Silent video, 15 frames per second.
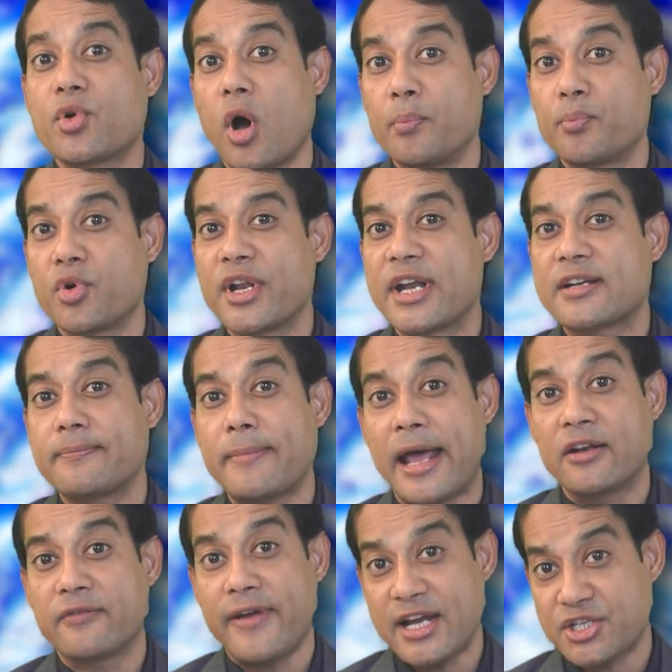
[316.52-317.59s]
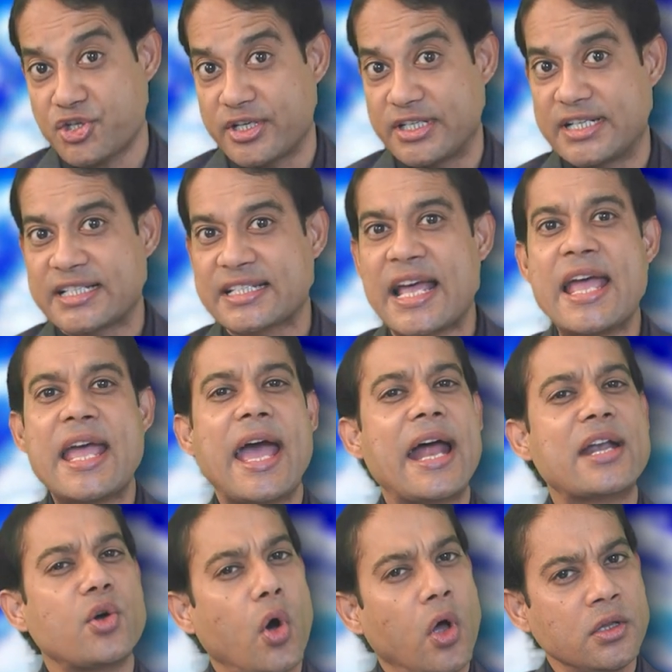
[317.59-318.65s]
component manufacturers
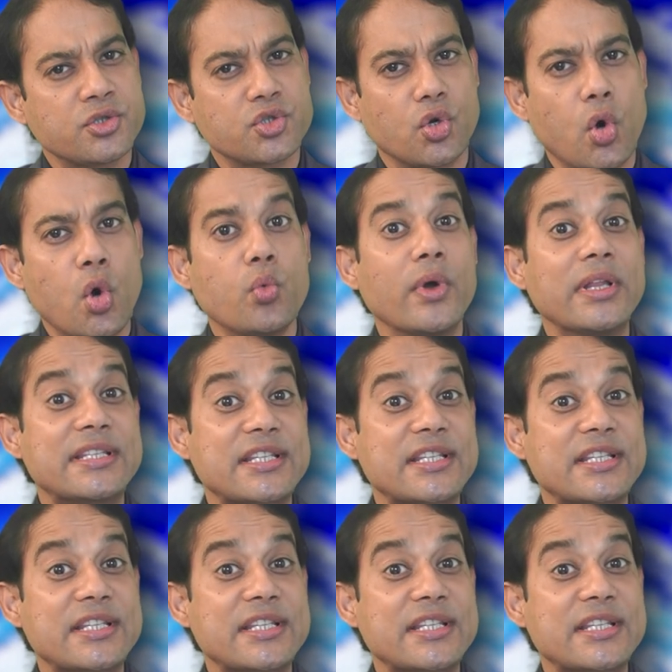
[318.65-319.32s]
and also will